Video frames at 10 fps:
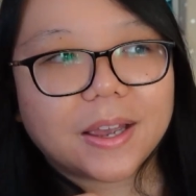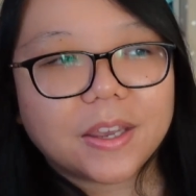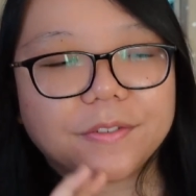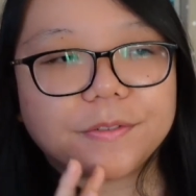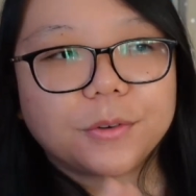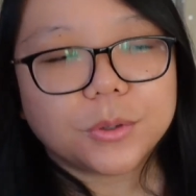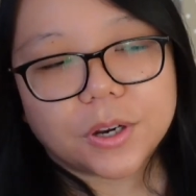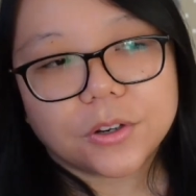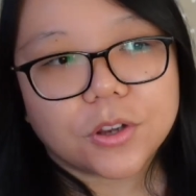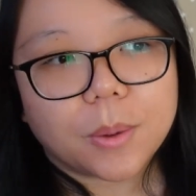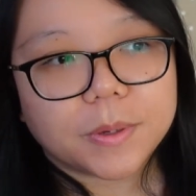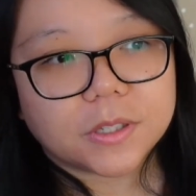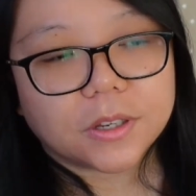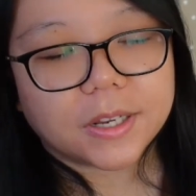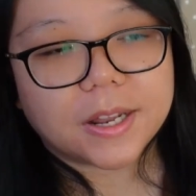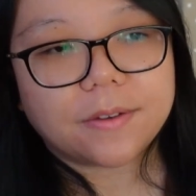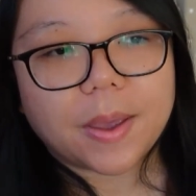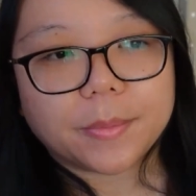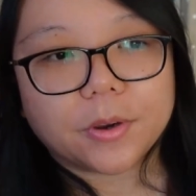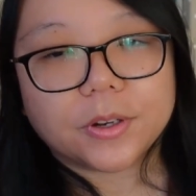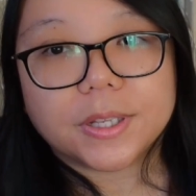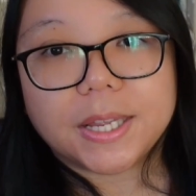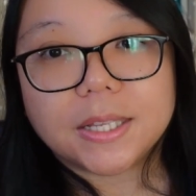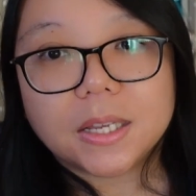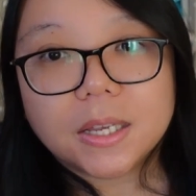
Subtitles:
if kutar top is not enough, I'm gonna need